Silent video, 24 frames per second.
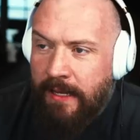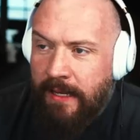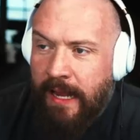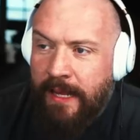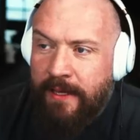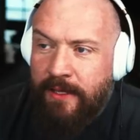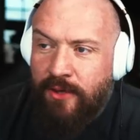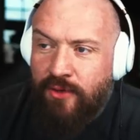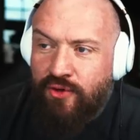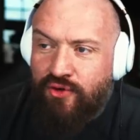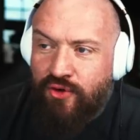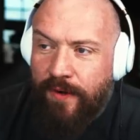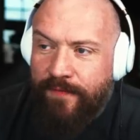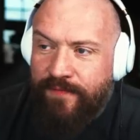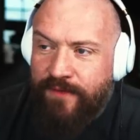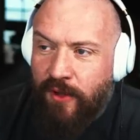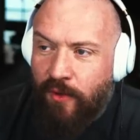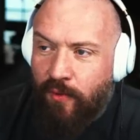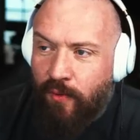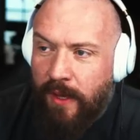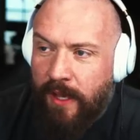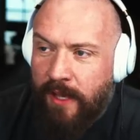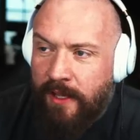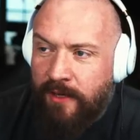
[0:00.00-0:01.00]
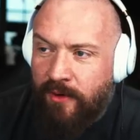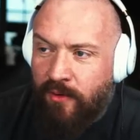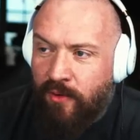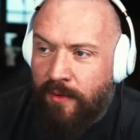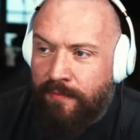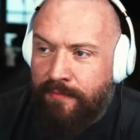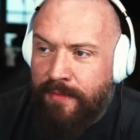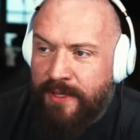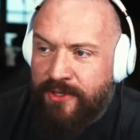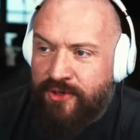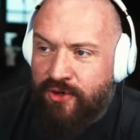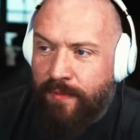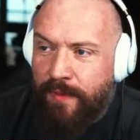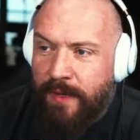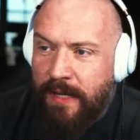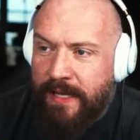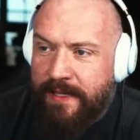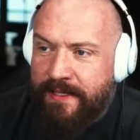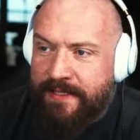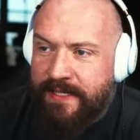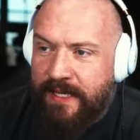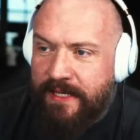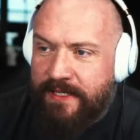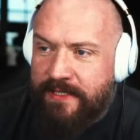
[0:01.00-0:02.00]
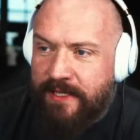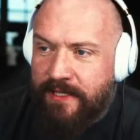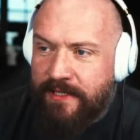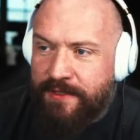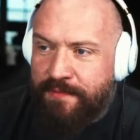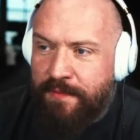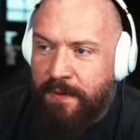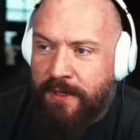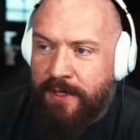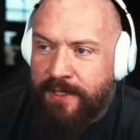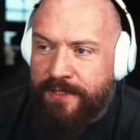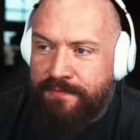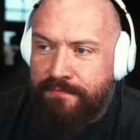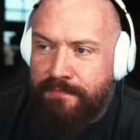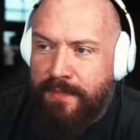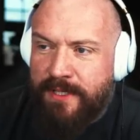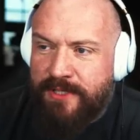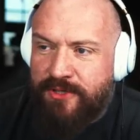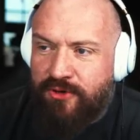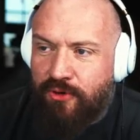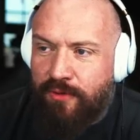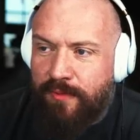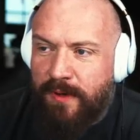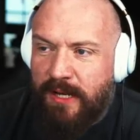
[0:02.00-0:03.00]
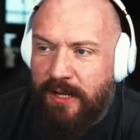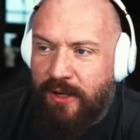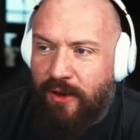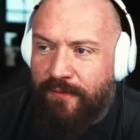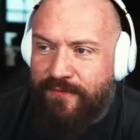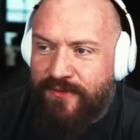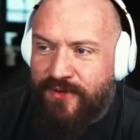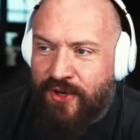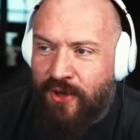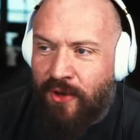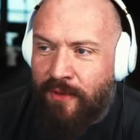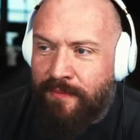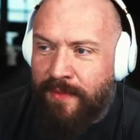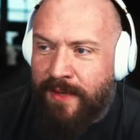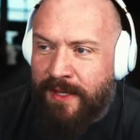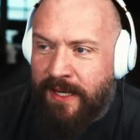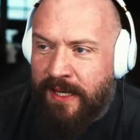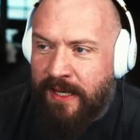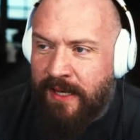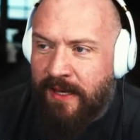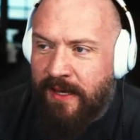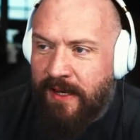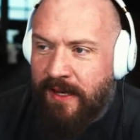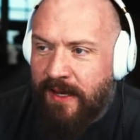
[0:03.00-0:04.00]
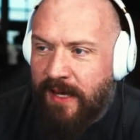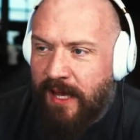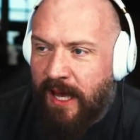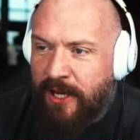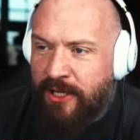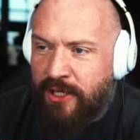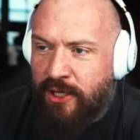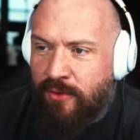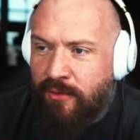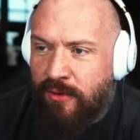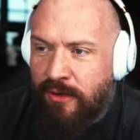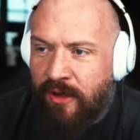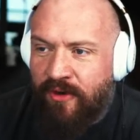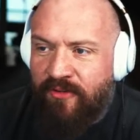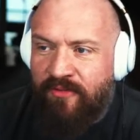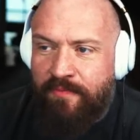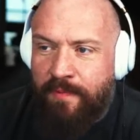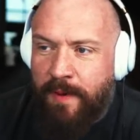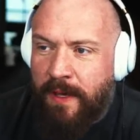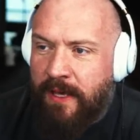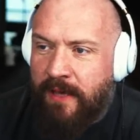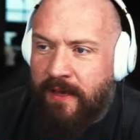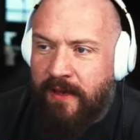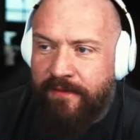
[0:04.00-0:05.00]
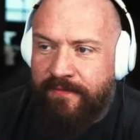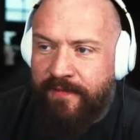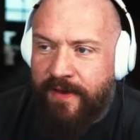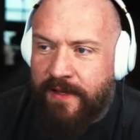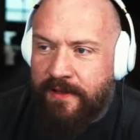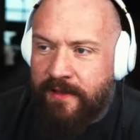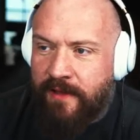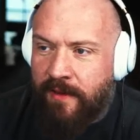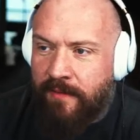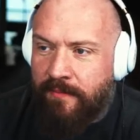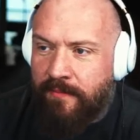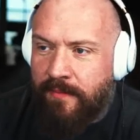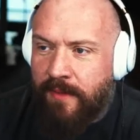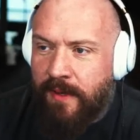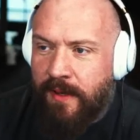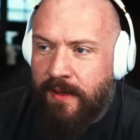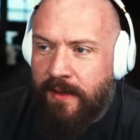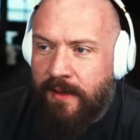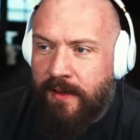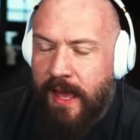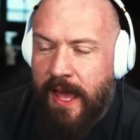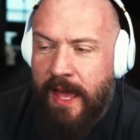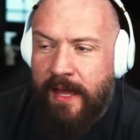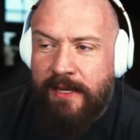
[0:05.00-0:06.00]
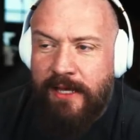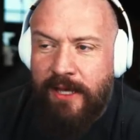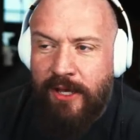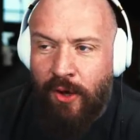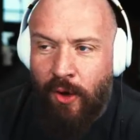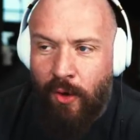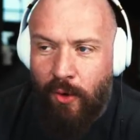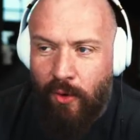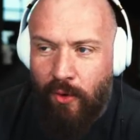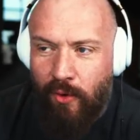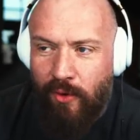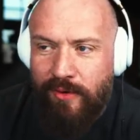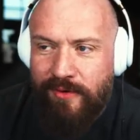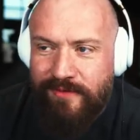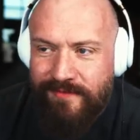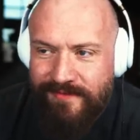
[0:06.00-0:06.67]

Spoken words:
let you drift away into a miserable existence because misery loves company and you love being a victim. Anyhow..."